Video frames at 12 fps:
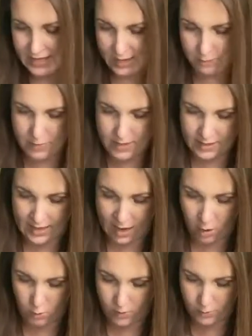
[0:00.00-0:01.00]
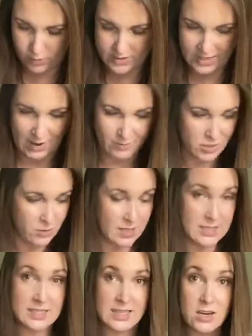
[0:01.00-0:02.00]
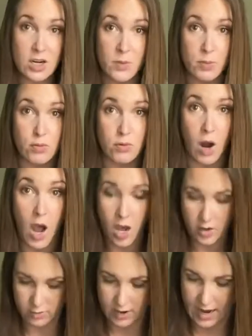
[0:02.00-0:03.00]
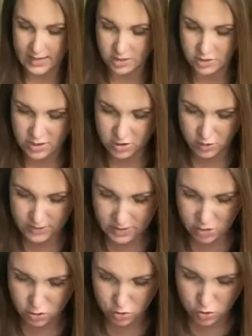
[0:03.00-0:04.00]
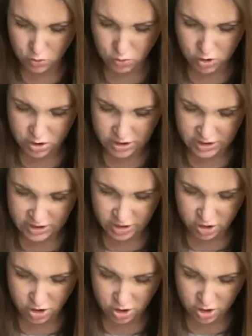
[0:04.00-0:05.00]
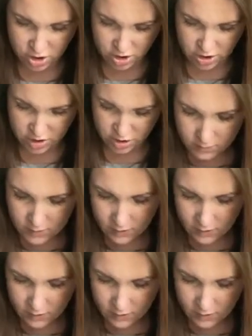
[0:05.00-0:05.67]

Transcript: get Pika out one more time so you can see her progress. She's doing so stinking good.